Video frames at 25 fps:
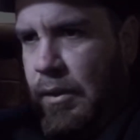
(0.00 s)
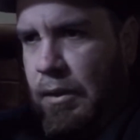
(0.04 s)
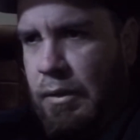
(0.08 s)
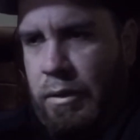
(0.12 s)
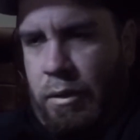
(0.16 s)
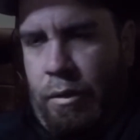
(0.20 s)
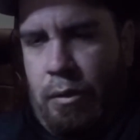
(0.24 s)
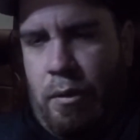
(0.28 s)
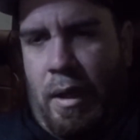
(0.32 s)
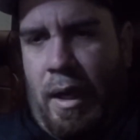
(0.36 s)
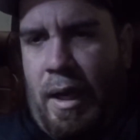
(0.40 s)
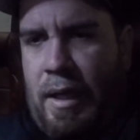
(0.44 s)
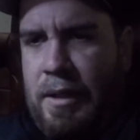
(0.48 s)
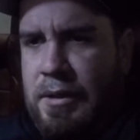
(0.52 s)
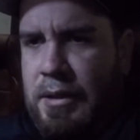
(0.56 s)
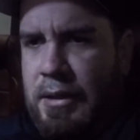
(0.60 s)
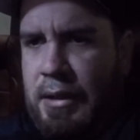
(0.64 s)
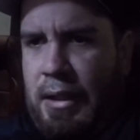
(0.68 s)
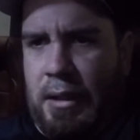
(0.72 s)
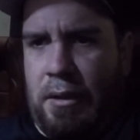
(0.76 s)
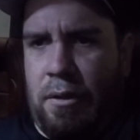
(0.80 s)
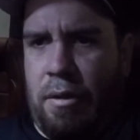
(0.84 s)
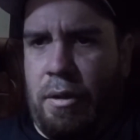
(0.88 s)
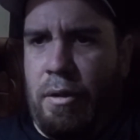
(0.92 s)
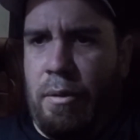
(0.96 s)
You guys
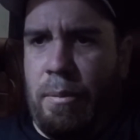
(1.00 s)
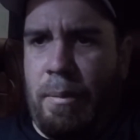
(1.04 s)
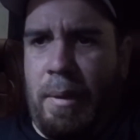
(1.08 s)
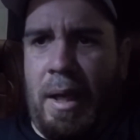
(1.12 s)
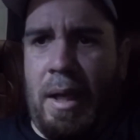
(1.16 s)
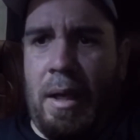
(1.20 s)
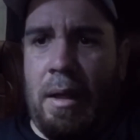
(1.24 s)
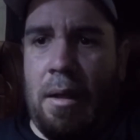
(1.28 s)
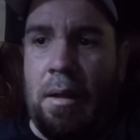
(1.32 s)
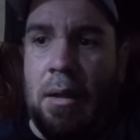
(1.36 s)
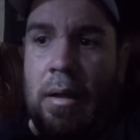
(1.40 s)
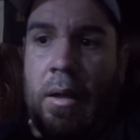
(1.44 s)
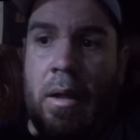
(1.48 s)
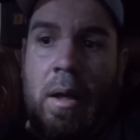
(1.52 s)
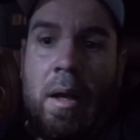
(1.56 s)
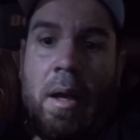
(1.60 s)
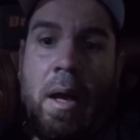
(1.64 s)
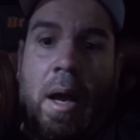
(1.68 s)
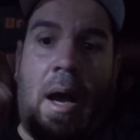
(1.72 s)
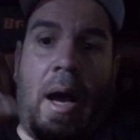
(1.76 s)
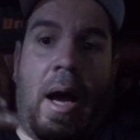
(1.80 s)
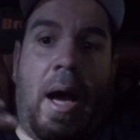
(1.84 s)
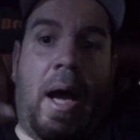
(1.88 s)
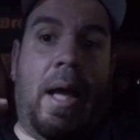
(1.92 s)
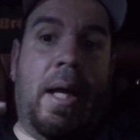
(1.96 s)
stick to your man.
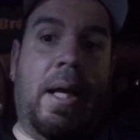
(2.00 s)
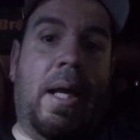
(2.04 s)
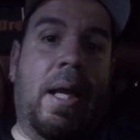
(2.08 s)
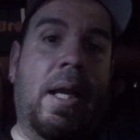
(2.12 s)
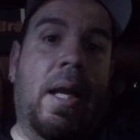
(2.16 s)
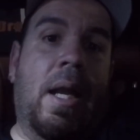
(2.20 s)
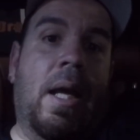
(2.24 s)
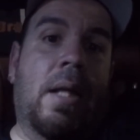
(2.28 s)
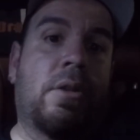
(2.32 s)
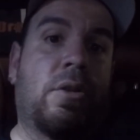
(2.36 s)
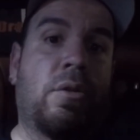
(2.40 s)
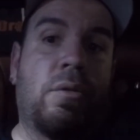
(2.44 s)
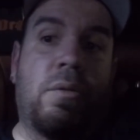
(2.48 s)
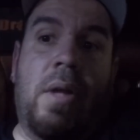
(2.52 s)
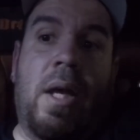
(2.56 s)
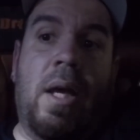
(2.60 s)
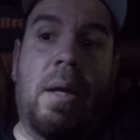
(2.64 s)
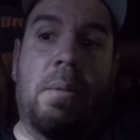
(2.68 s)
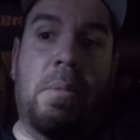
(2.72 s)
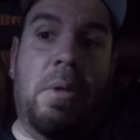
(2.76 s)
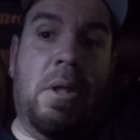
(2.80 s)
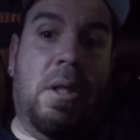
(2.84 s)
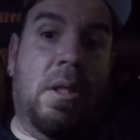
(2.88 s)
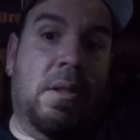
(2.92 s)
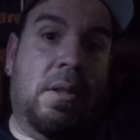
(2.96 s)
I cannot do that
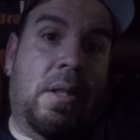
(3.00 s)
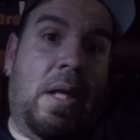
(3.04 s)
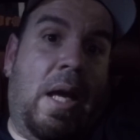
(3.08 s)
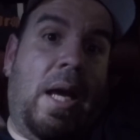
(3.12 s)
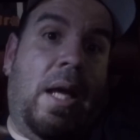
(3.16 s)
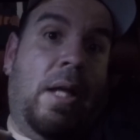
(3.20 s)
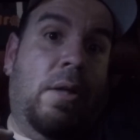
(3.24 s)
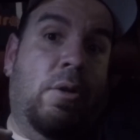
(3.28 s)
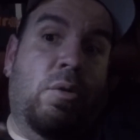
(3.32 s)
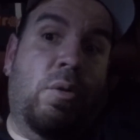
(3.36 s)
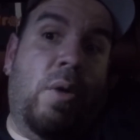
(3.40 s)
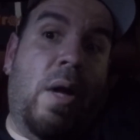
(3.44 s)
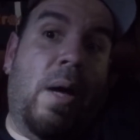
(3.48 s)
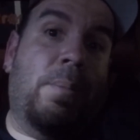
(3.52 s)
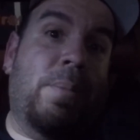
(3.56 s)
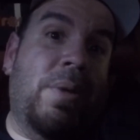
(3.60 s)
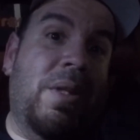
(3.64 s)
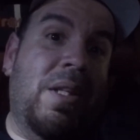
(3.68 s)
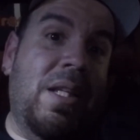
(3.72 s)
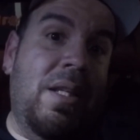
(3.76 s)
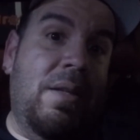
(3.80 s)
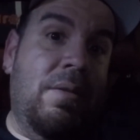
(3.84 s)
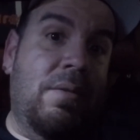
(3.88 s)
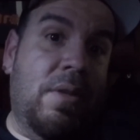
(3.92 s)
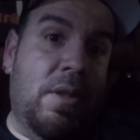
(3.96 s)
because I do not
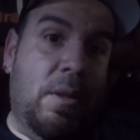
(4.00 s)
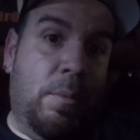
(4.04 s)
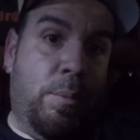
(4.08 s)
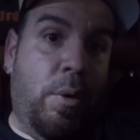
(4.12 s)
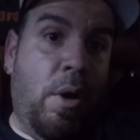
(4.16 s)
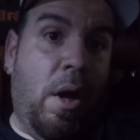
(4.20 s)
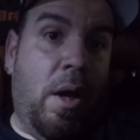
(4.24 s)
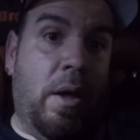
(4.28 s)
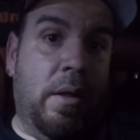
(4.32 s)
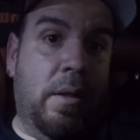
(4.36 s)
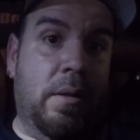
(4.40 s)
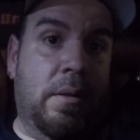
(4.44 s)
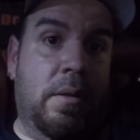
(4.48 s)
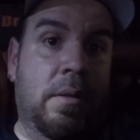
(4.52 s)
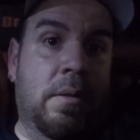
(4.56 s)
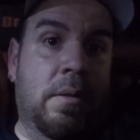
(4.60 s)
believe in the product.